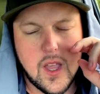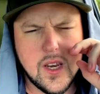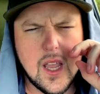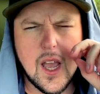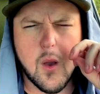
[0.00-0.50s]

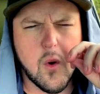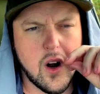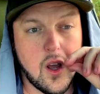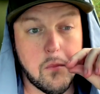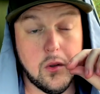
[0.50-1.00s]
yeah, I
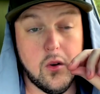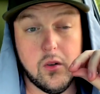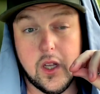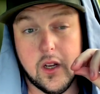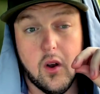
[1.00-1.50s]
want to
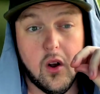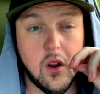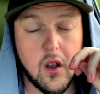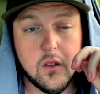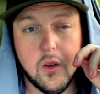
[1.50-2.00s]
upload like
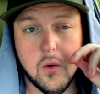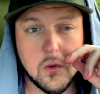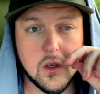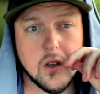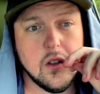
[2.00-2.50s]
all
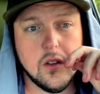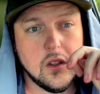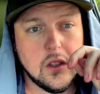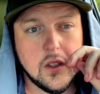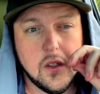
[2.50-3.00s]
October,
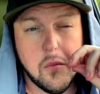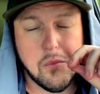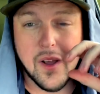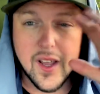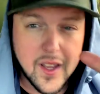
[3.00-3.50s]

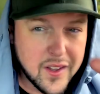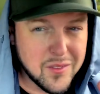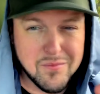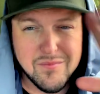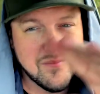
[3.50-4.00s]
but
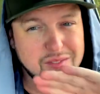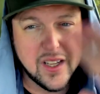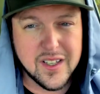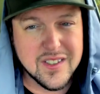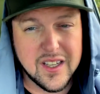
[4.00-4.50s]

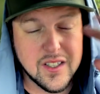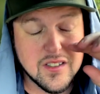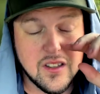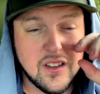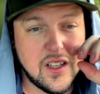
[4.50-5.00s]
like I said, it's
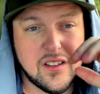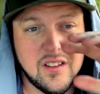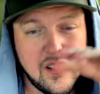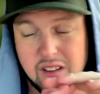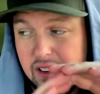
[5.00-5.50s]
like
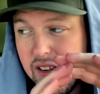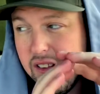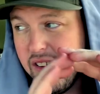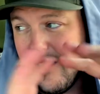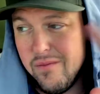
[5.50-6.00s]

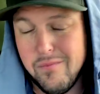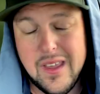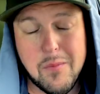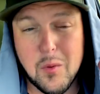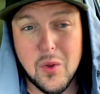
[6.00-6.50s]

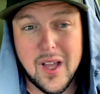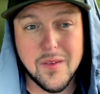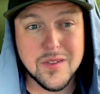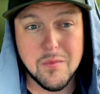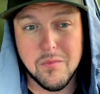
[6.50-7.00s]
maybe we'll
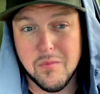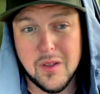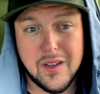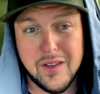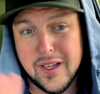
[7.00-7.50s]
have some
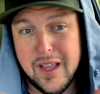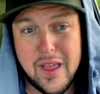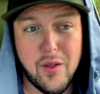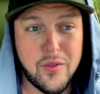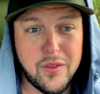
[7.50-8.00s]
like a
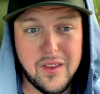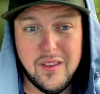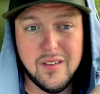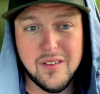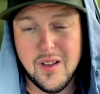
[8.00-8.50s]

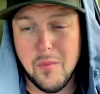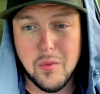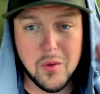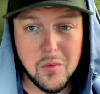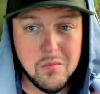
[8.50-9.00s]
healthy
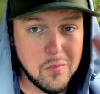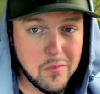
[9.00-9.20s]
couple